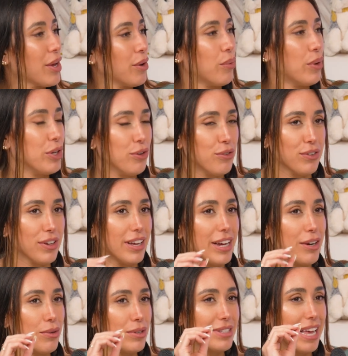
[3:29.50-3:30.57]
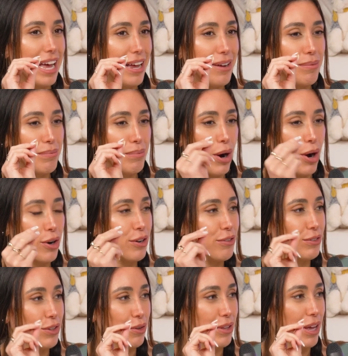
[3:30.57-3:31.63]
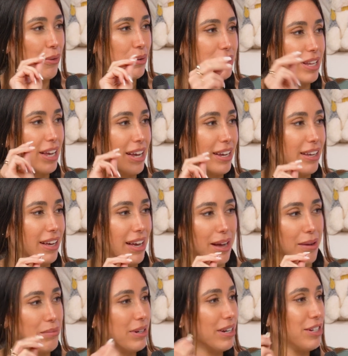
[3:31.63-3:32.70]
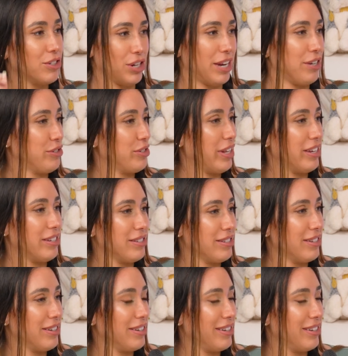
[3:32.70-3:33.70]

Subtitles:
What do you feel like was that part of you that was like, I'm going to change this?